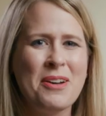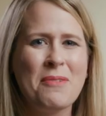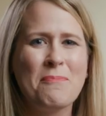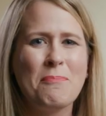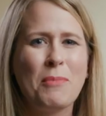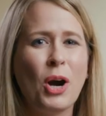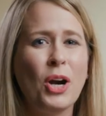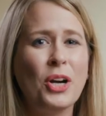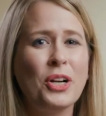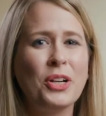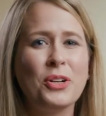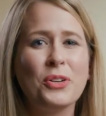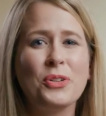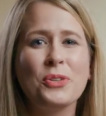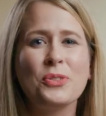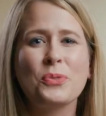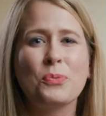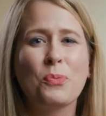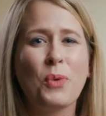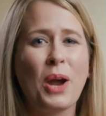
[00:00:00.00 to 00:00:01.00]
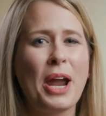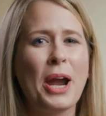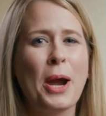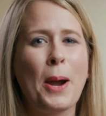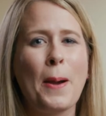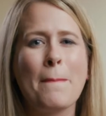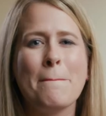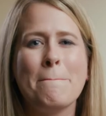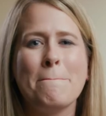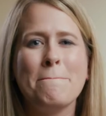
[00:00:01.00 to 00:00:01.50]
Marketers
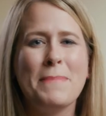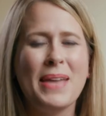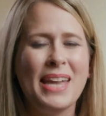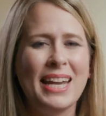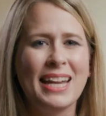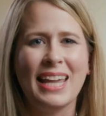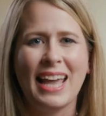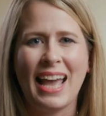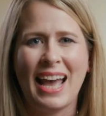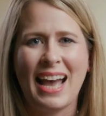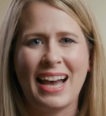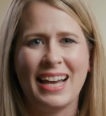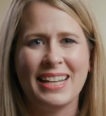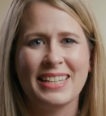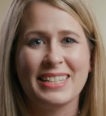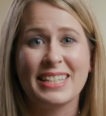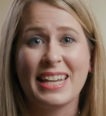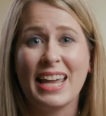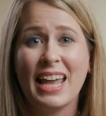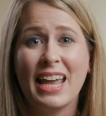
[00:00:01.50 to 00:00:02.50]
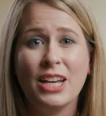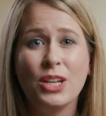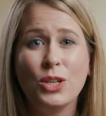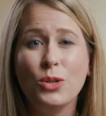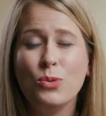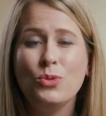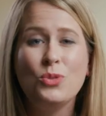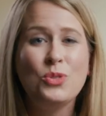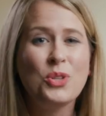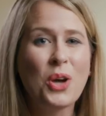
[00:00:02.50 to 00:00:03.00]
wear many hats, and
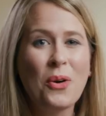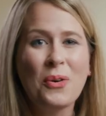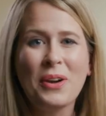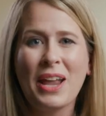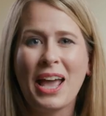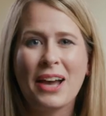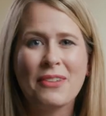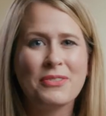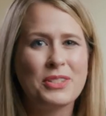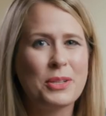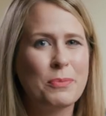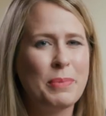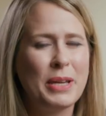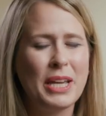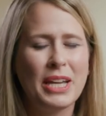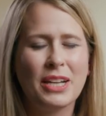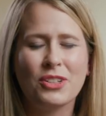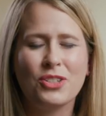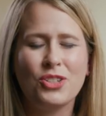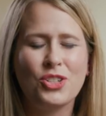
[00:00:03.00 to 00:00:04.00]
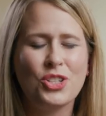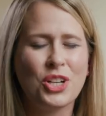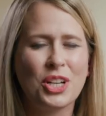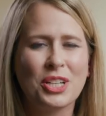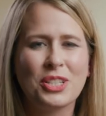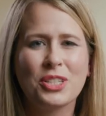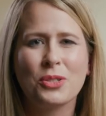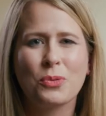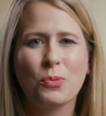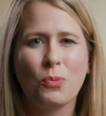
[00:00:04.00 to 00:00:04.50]
you don't have to pick
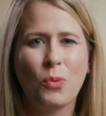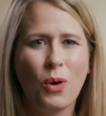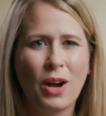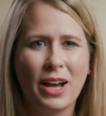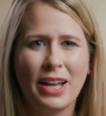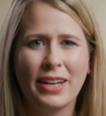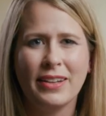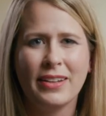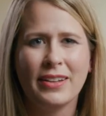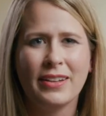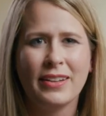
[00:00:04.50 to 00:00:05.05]
just one.